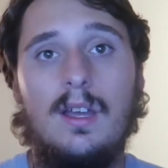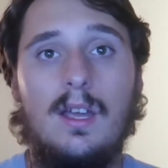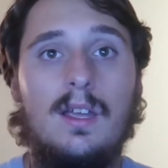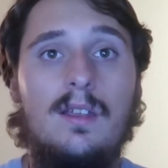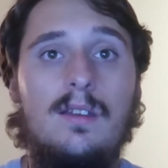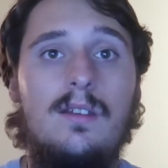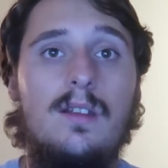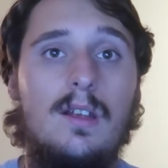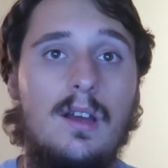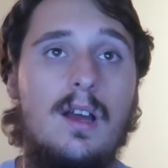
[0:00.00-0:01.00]
And
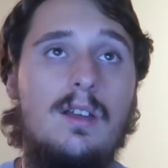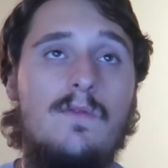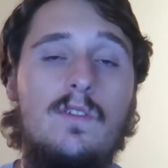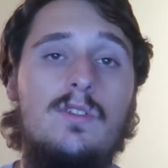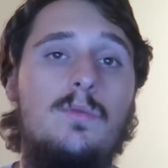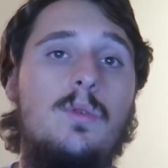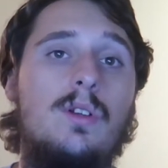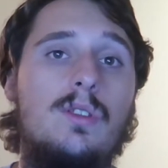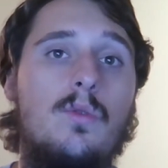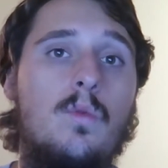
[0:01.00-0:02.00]
I eventually put
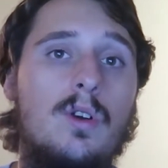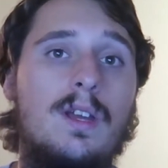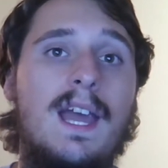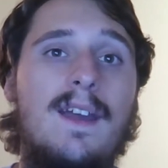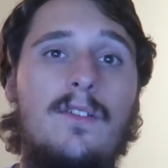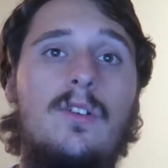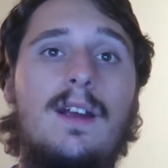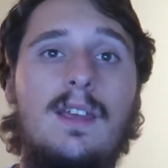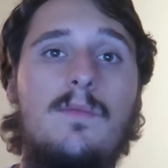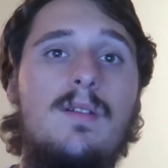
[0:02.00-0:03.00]
in the work after
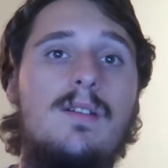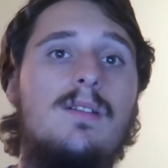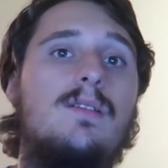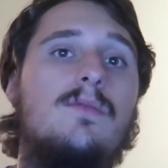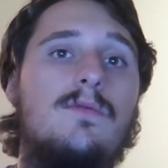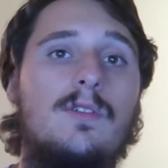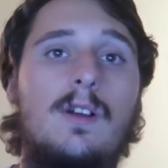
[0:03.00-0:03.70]
I committed it for